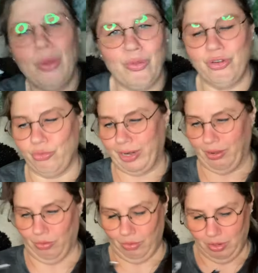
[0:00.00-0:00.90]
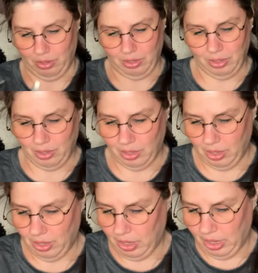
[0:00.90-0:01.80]
know the drill.
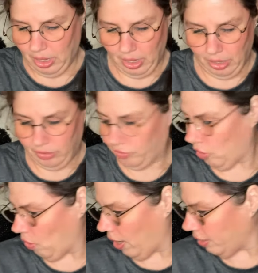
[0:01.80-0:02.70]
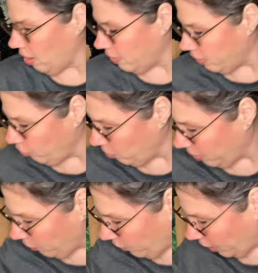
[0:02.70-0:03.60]
So I thought this would
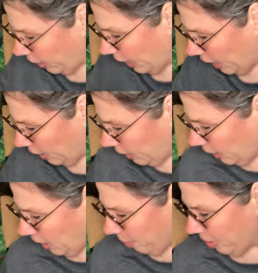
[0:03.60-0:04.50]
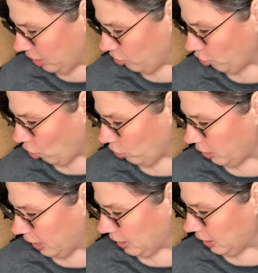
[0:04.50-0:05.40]
be very handy. I paid
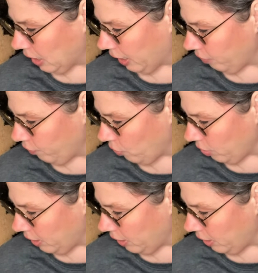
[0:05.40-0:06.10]
$1.99 for